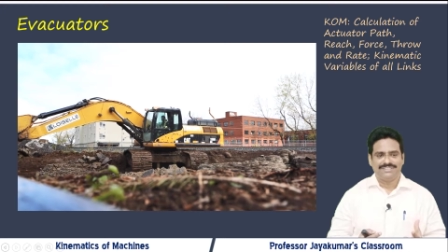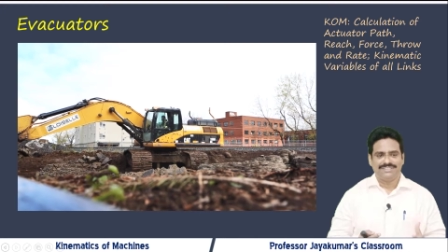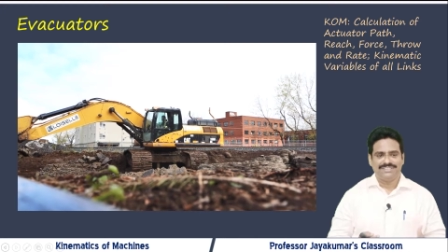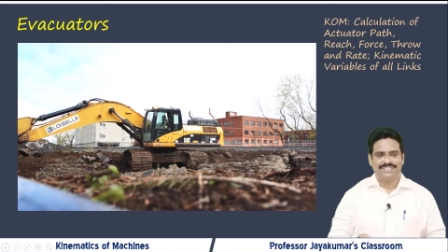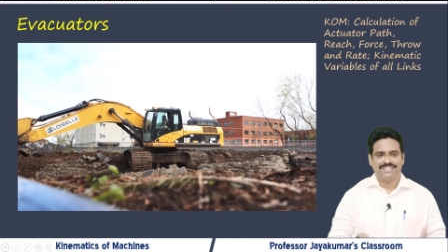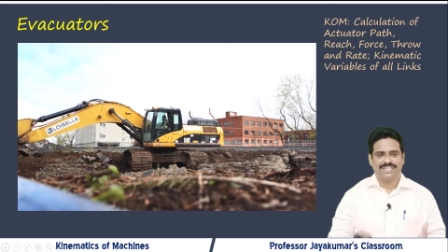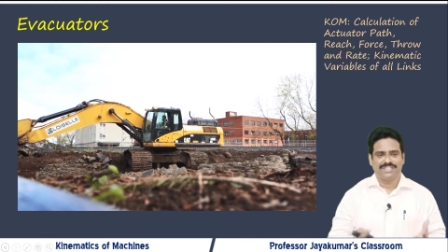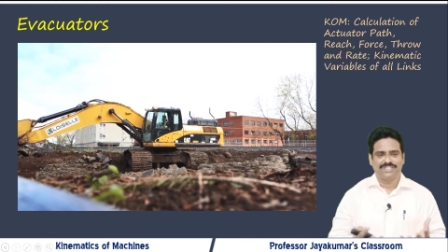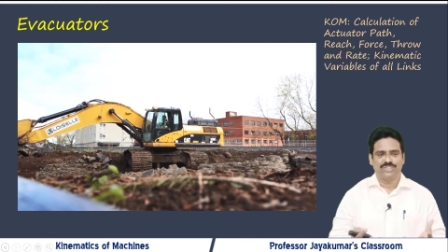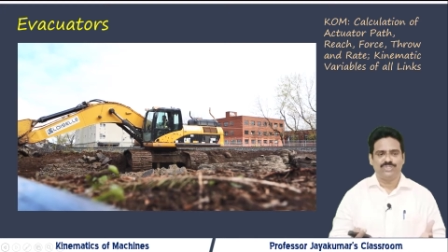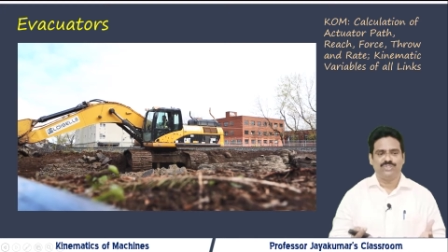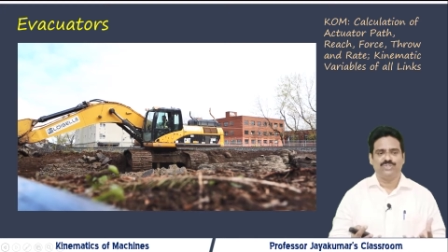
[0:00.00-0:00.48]

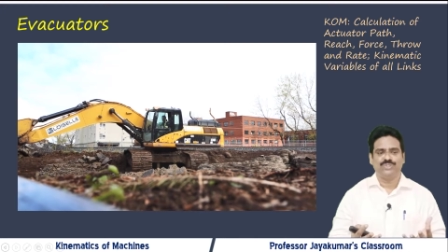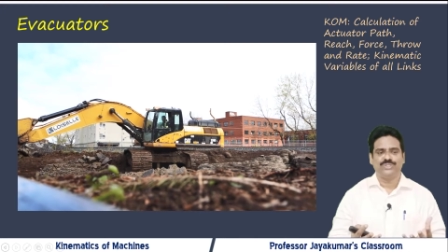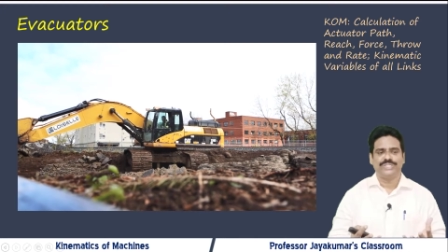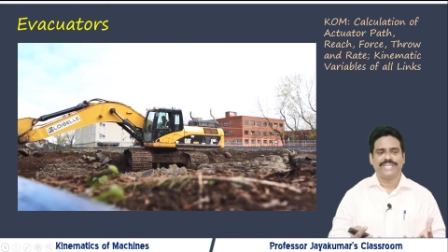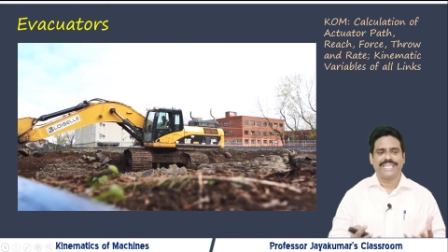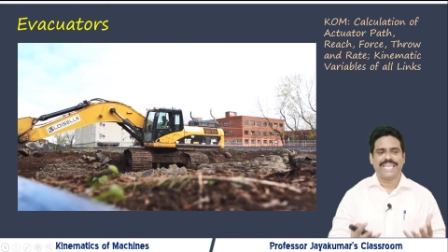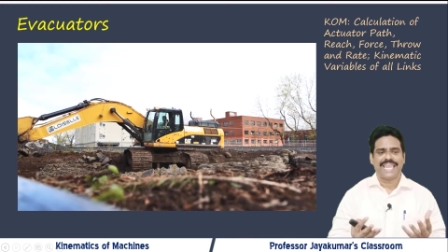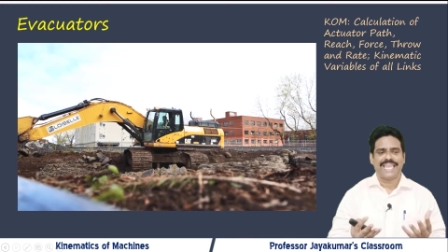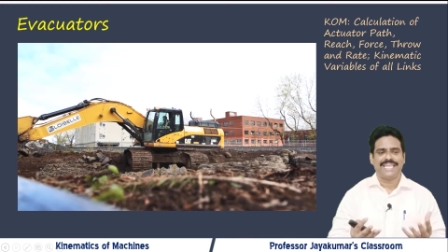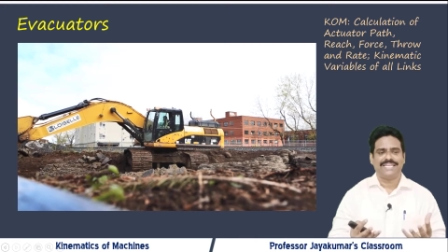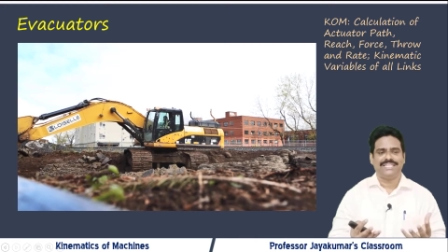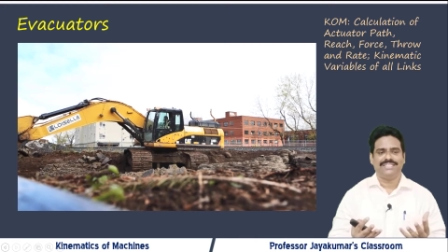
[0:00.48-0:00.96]
in order to
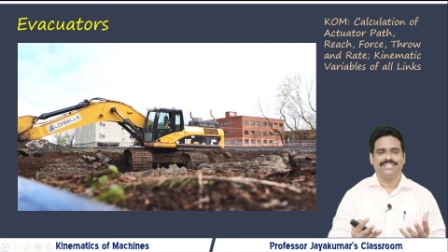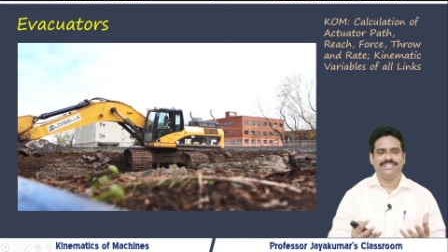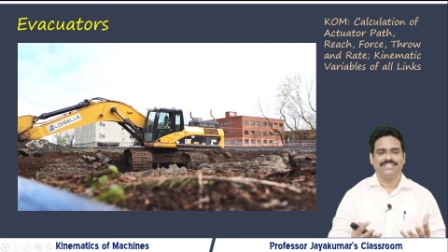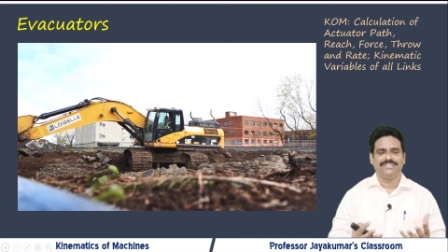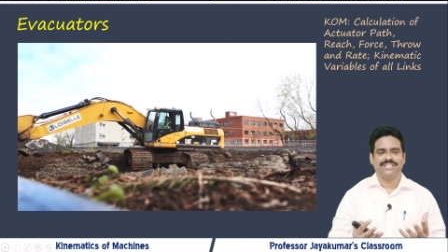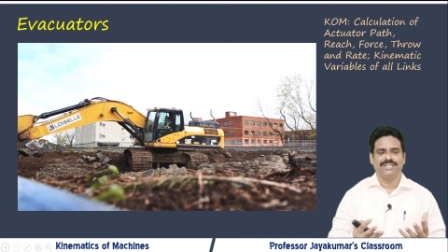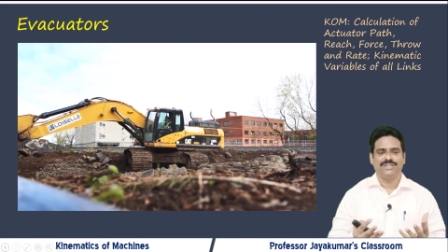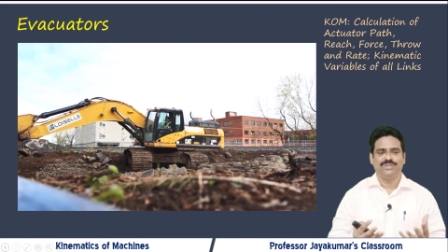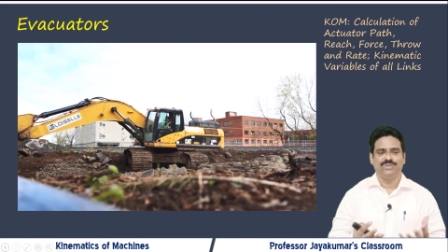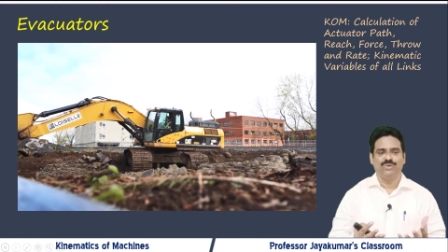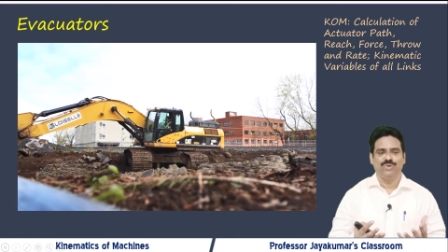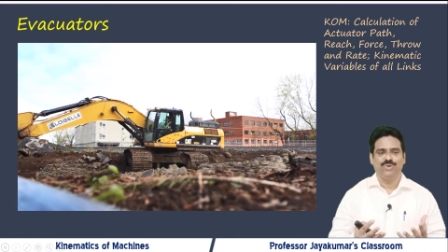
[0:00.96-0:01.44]
carry
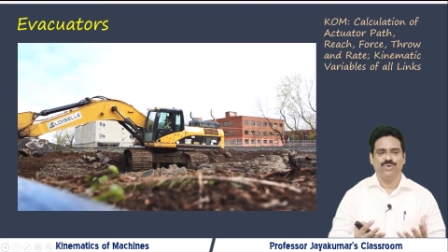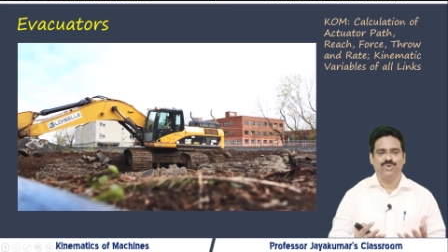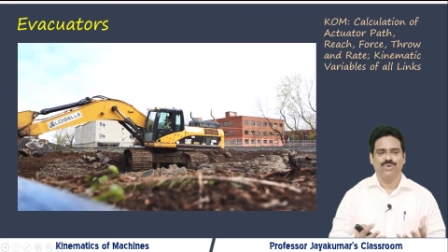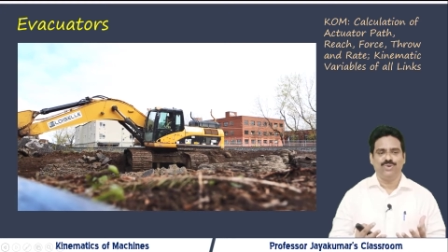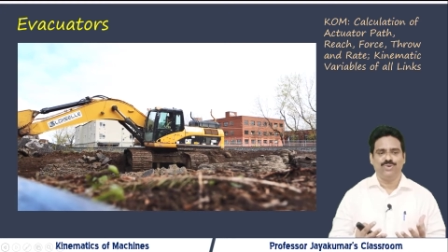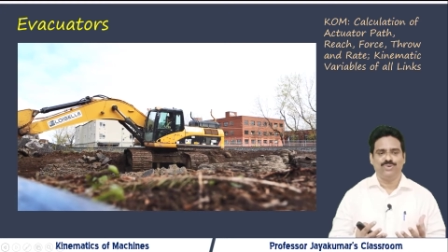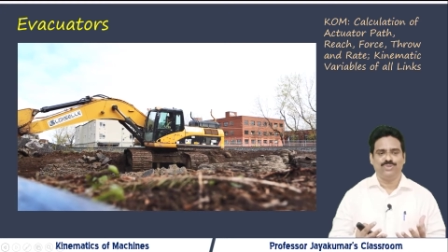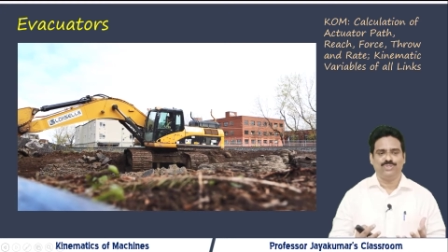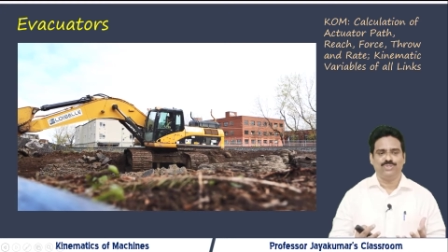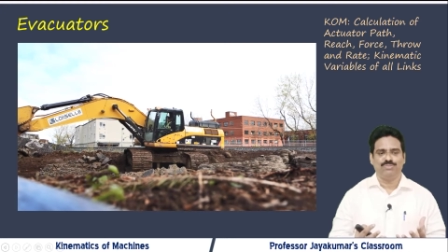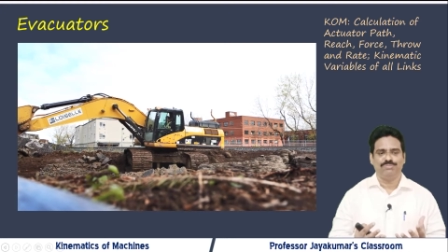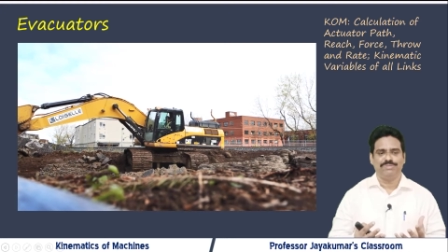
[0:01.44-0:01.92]
the
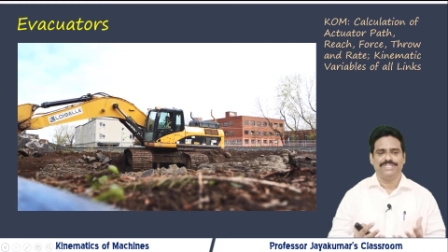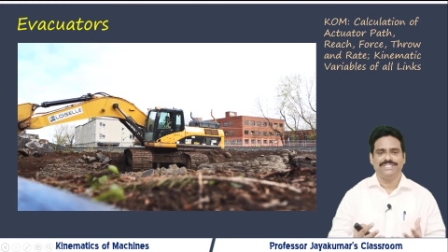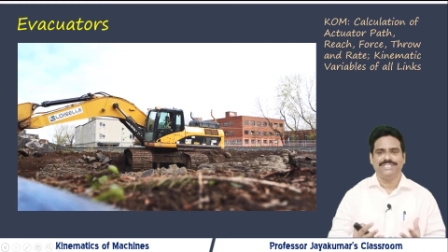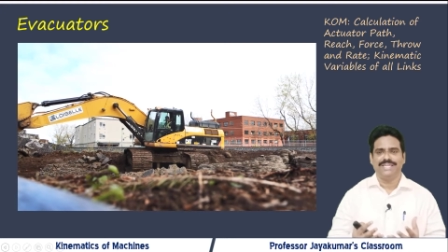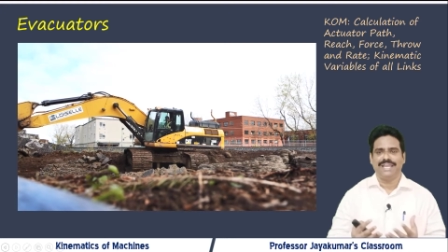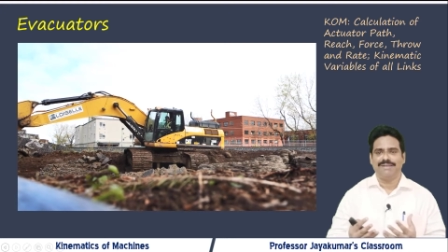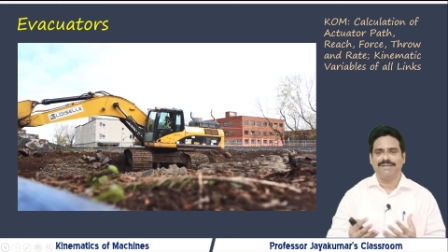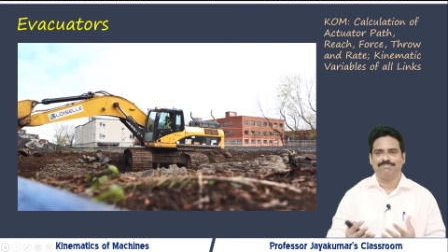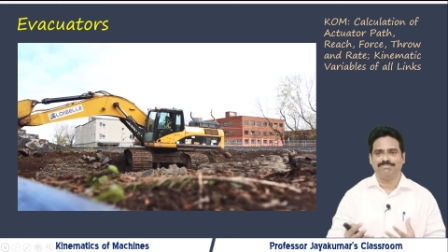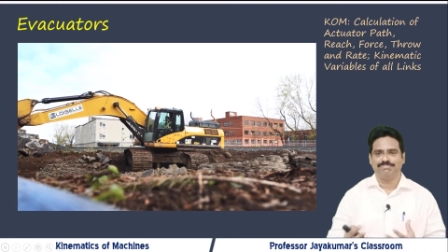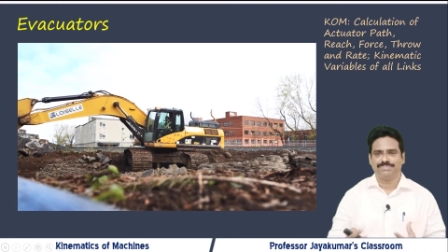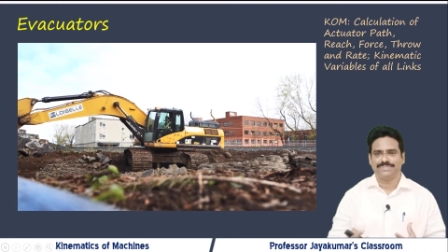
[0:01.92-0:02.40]
load to be
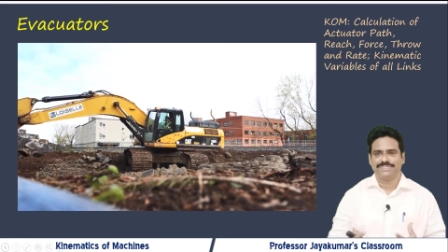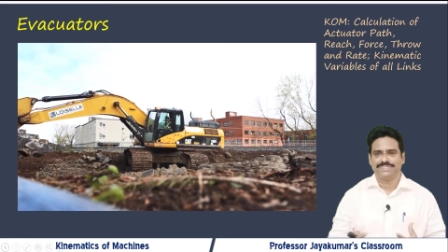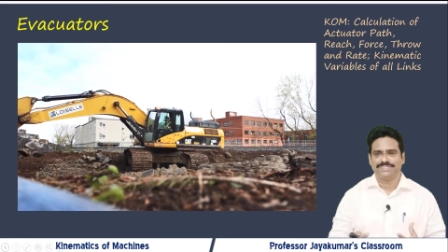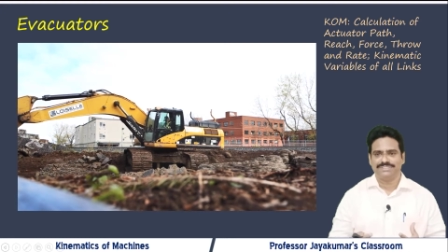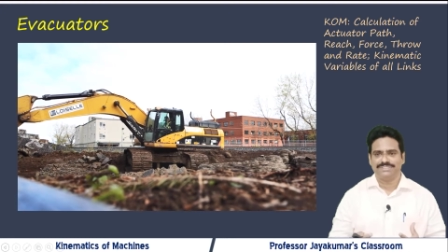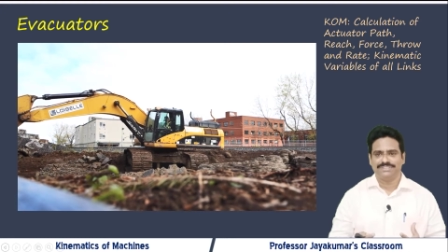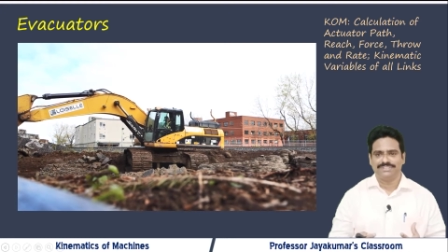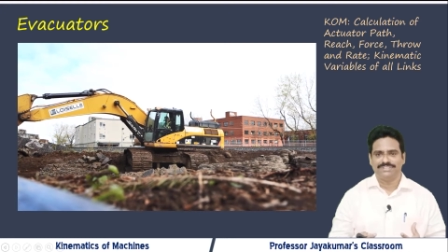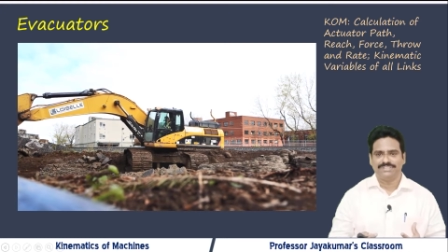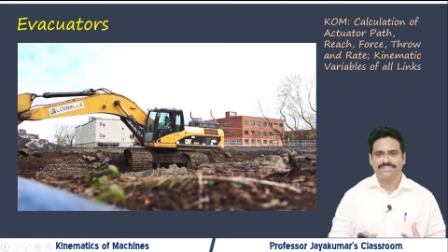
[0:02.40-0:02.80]
dumped.